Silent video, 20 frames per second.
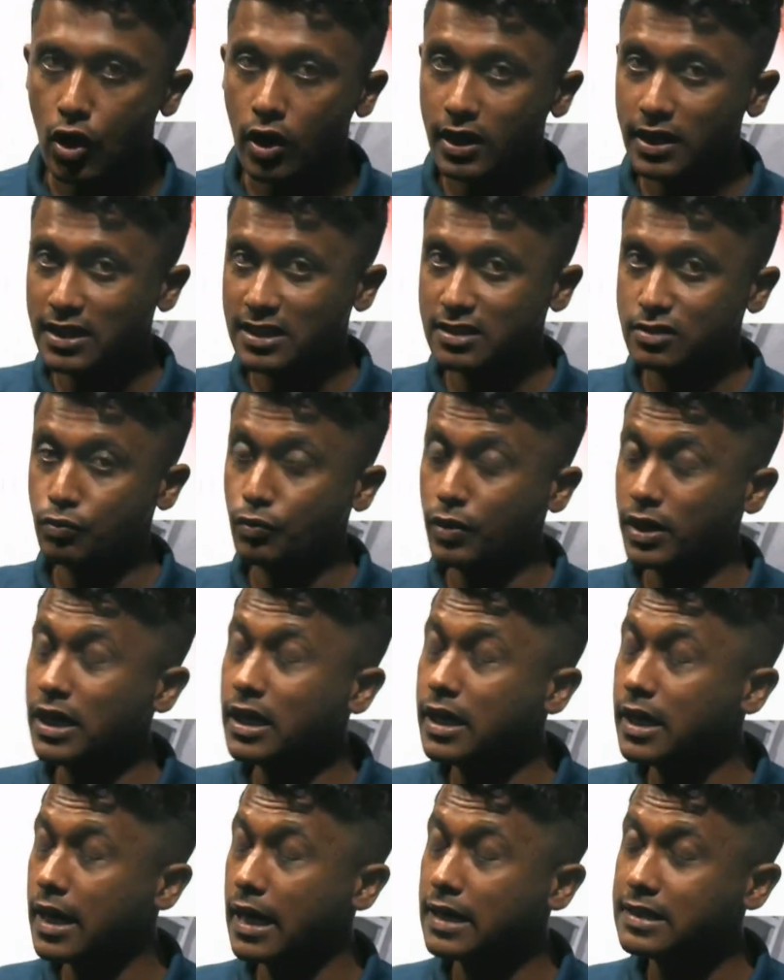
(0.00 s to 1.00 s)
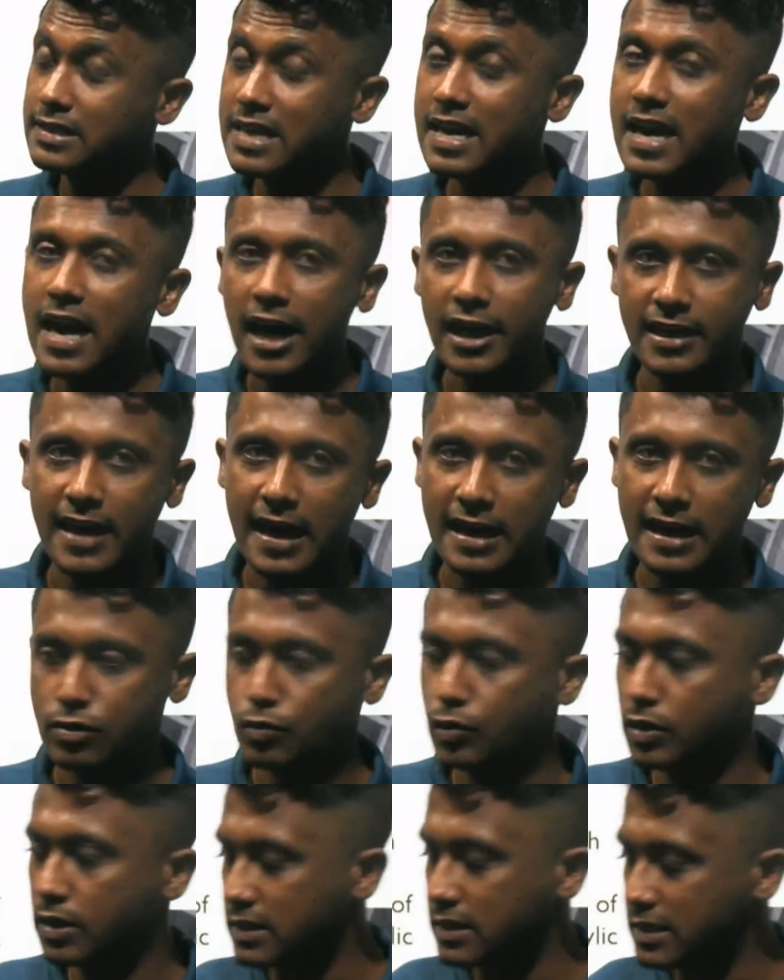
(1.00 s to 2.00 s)
it is very nicely attached with
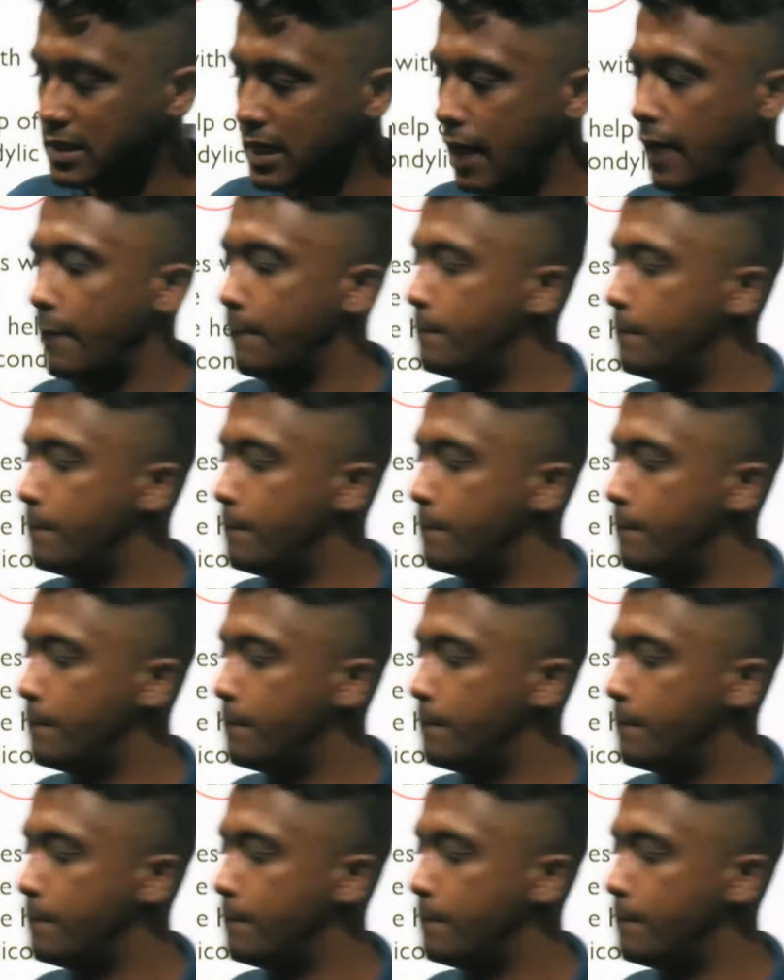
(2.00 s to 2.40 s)
the skull.